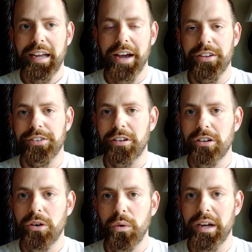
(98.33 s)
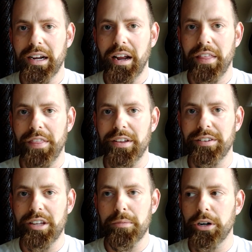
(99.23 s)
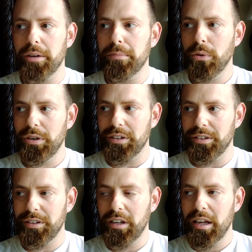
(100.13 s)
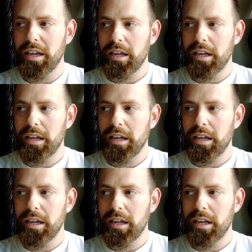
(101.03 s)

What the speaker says: and they're so quick that they seem unimportant,